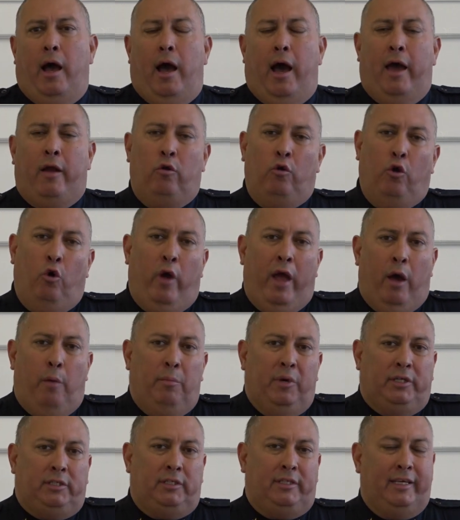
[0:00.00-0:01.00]
I don't know how
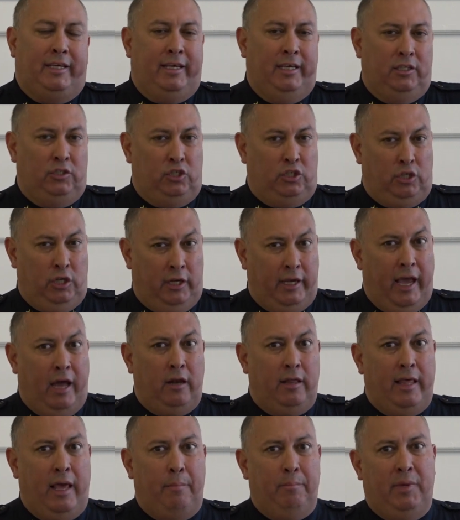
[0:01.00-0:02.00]
much the kids took
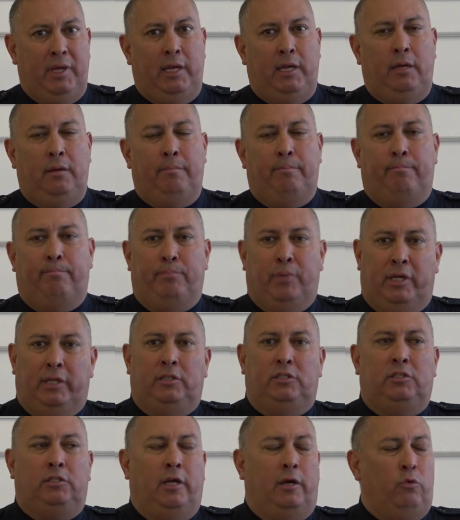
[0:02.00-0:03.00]
out of that meeting, but
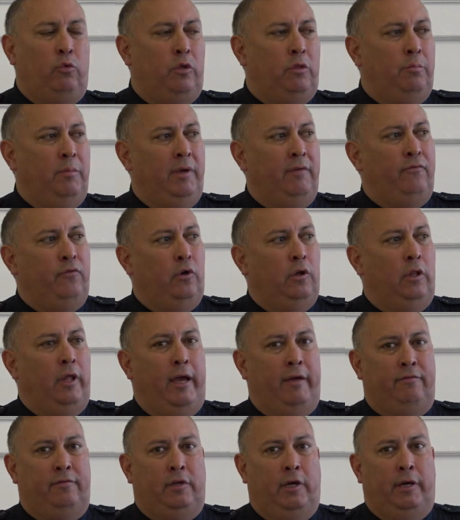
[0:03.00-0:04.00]
it stuck with me for a
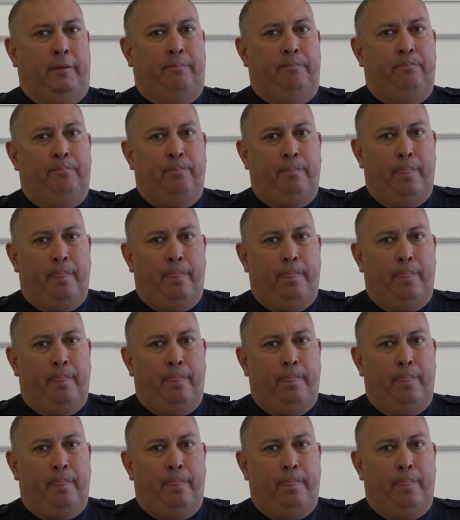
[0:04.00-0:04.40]
lifetime.